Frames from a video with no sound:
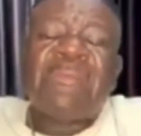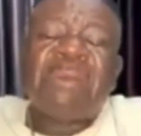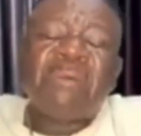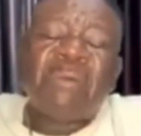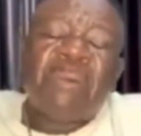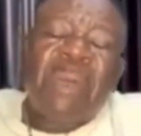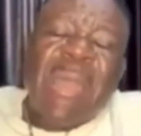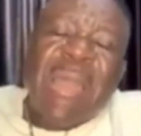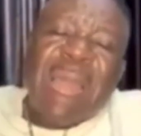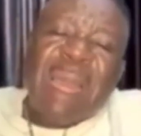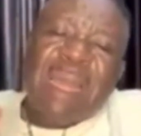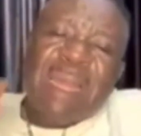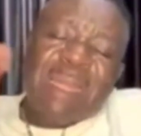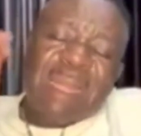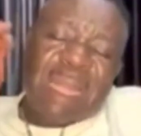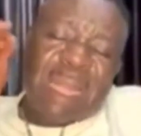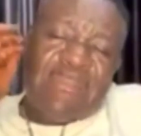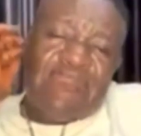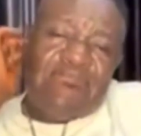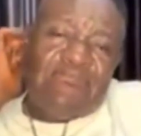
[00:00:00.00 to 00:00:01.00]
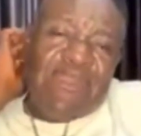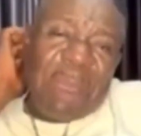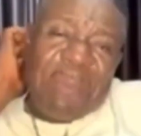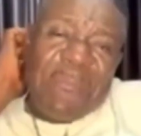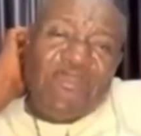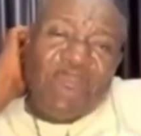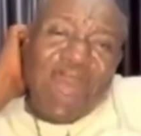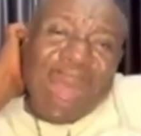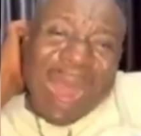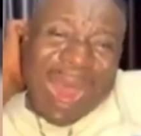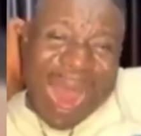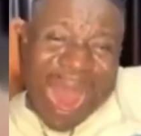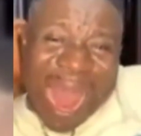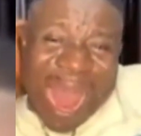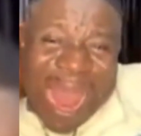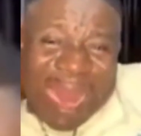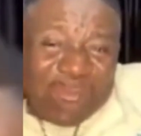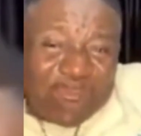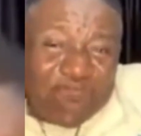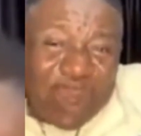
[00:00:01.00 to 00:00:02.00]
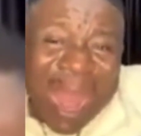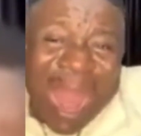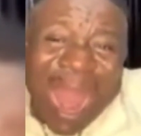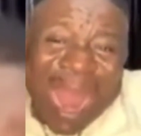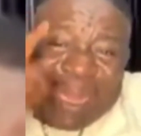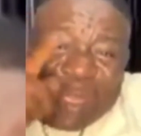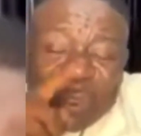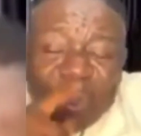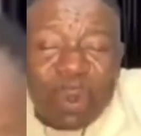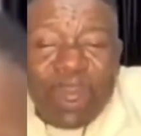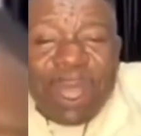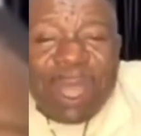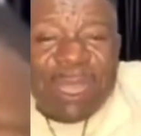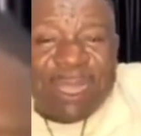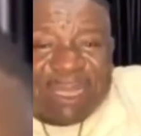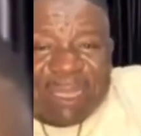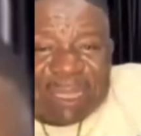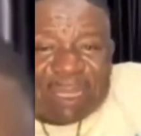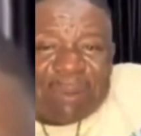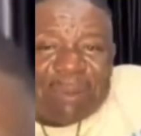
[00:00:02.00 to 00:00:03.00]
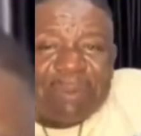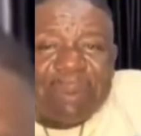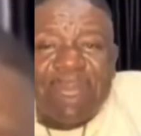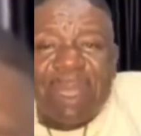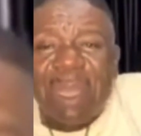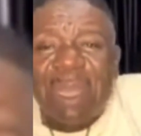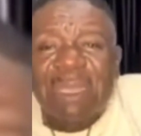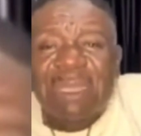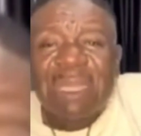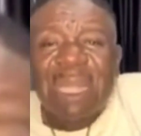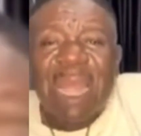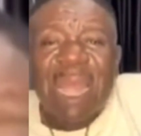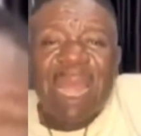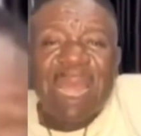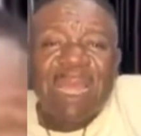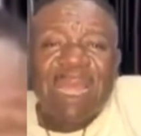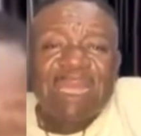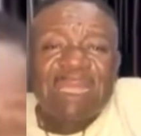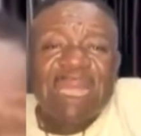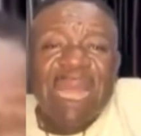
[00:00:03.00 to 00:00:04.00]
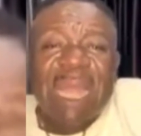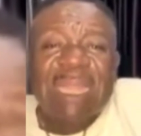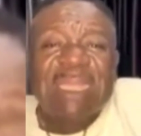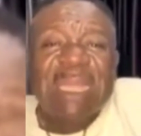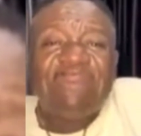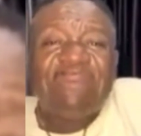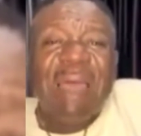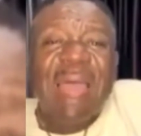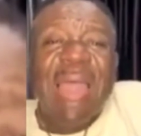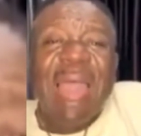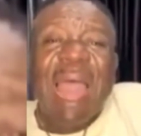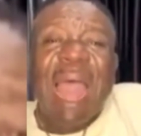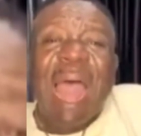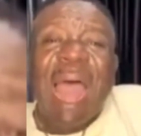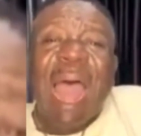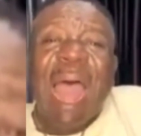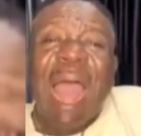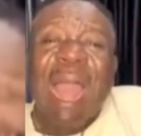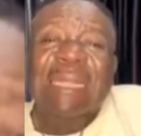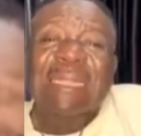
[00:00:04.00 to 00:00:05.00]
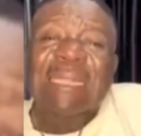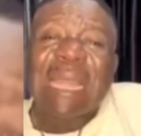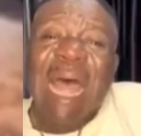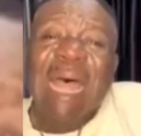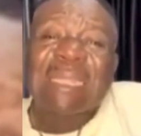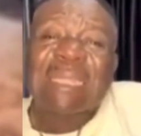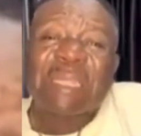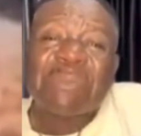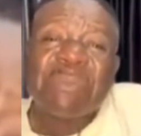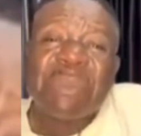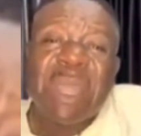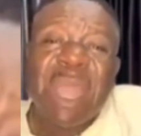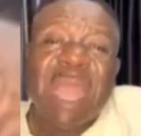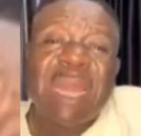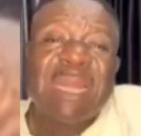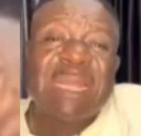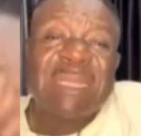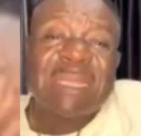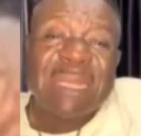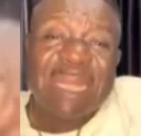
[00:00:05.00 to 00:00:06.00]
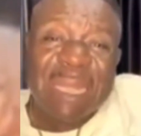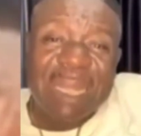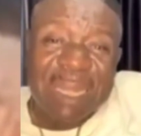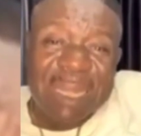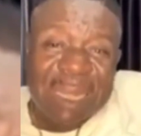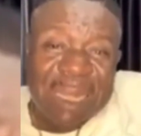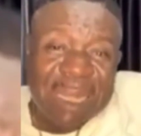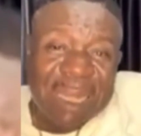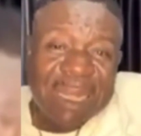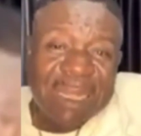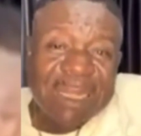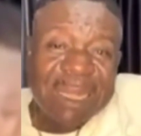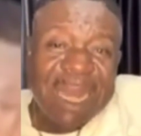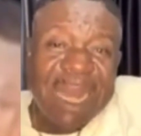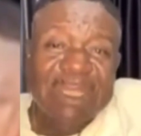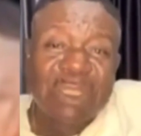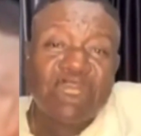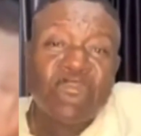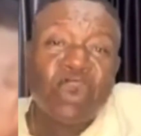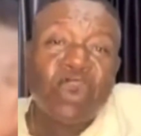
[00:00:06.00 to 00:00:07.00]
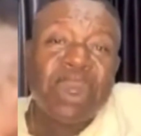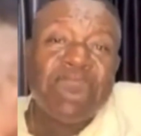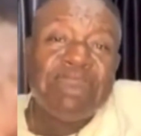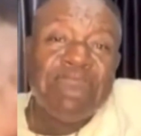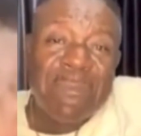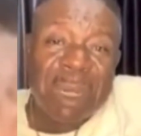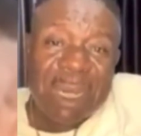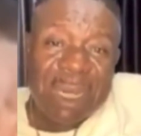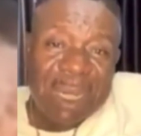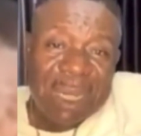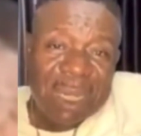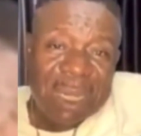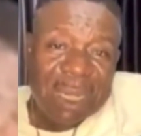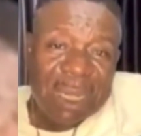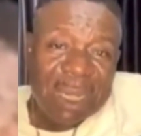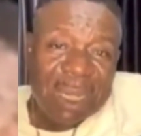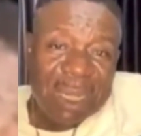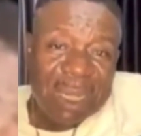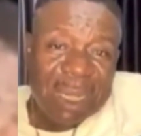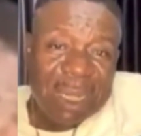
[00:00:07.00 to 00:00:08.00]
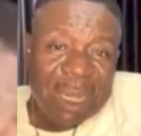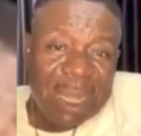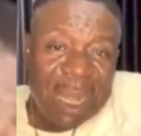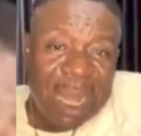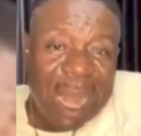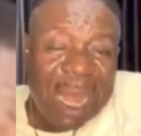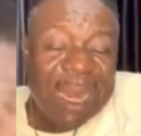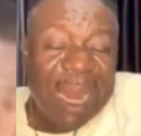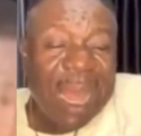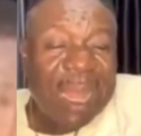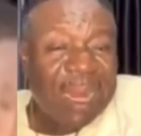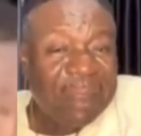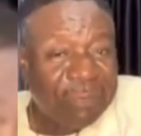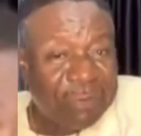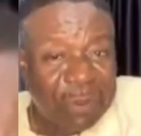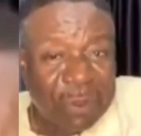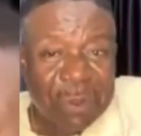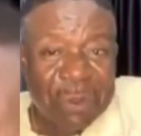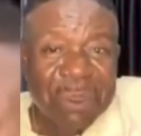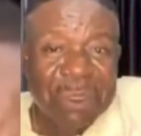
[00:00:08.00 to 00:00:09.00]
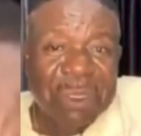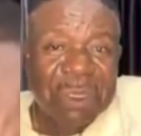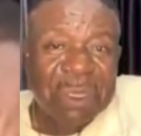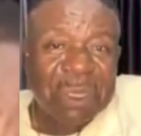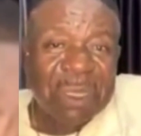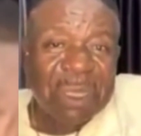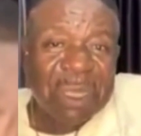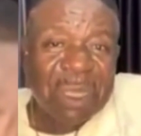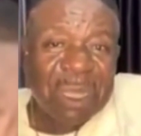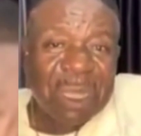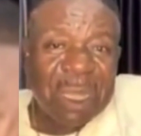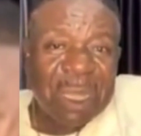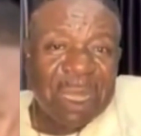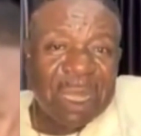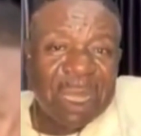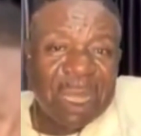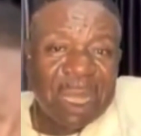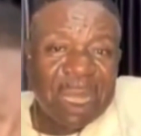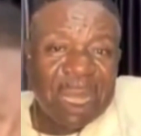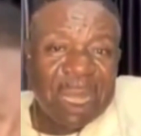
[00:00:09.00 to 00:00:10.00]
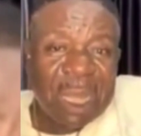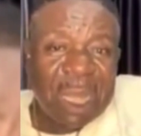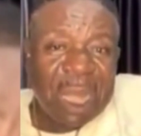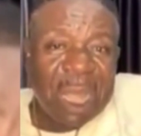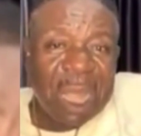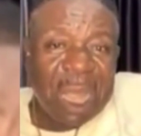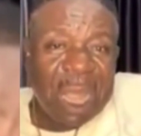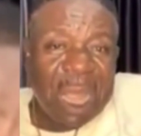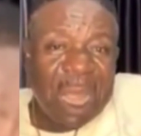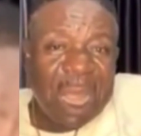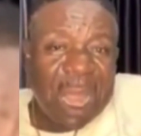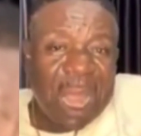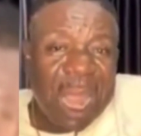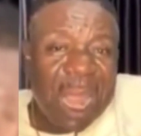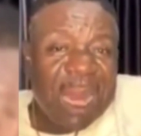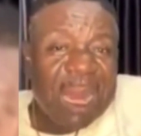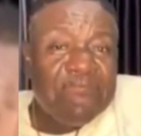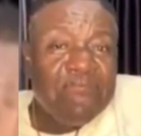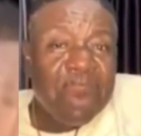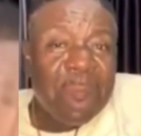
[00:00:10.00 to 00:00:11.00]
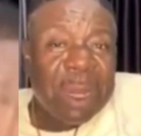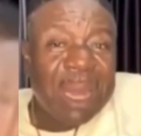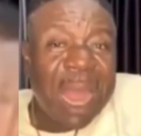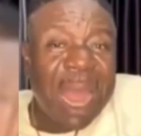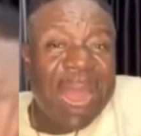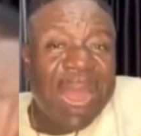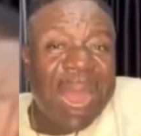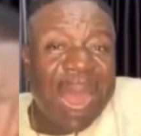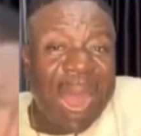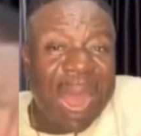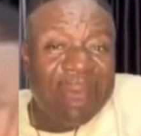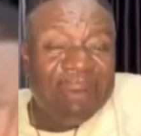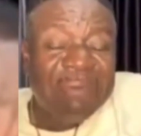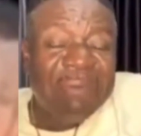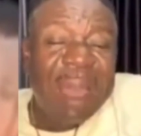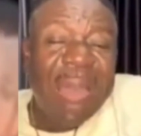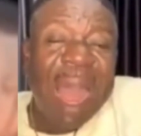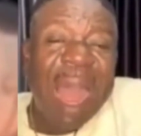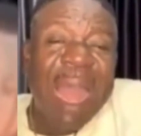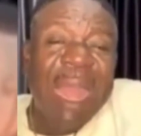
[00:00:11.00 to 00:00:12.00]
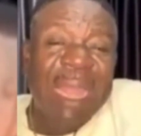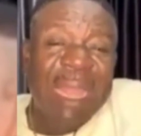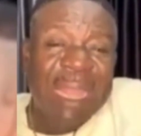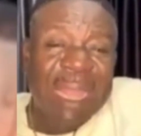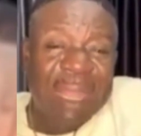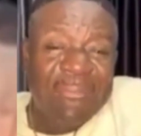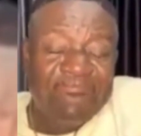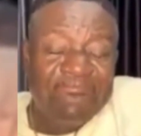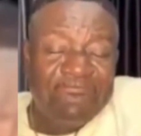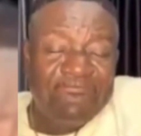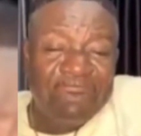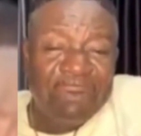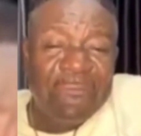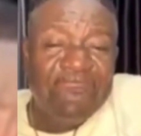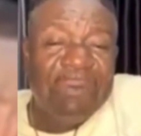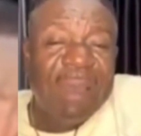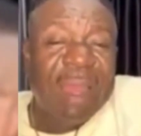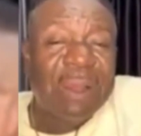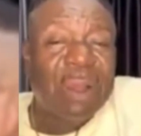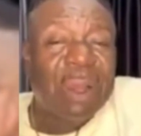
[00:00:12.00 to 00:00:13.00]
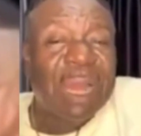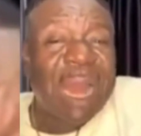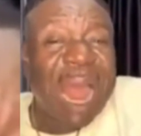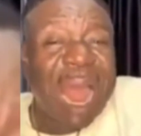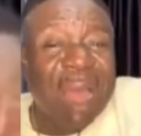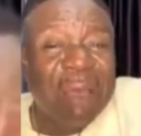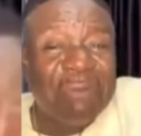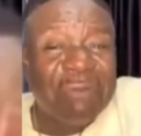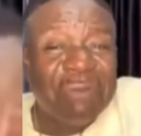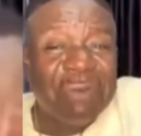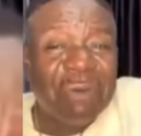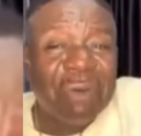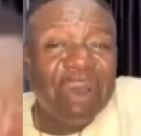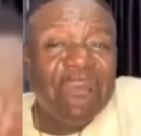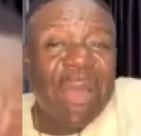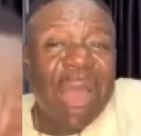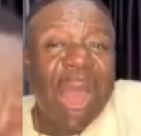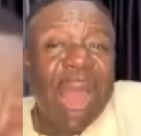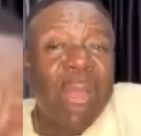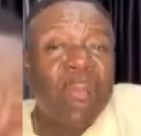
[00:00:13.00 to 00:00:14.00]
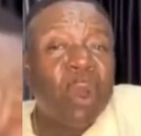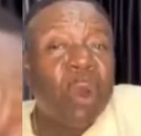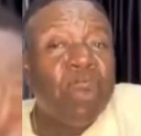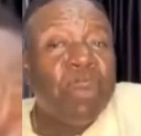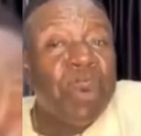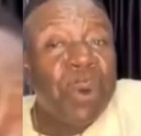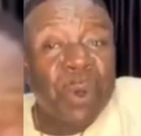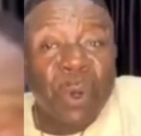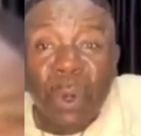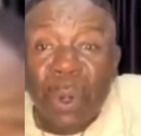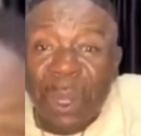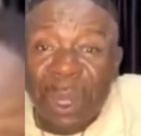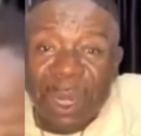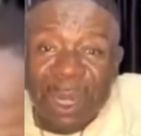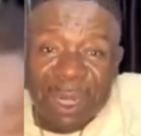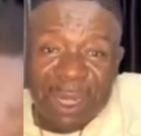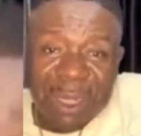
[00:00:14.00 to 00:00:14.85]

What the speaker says: Well, maybe to add to it, because she has never asked me anything that has to do with money, and I refused. Any money I have, I give. If I don't have, I go borrow it